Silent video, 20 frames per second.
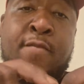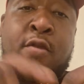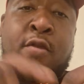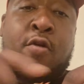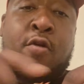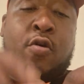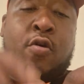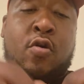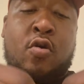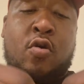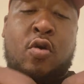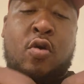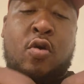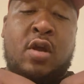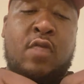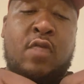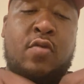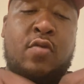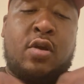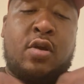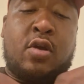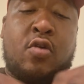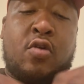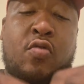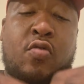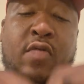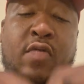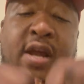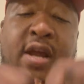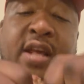or it will go
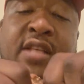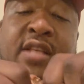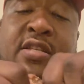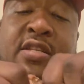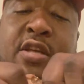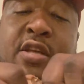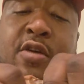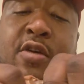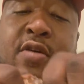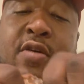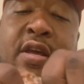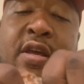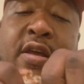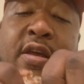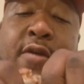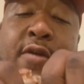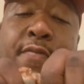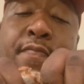right into your hand.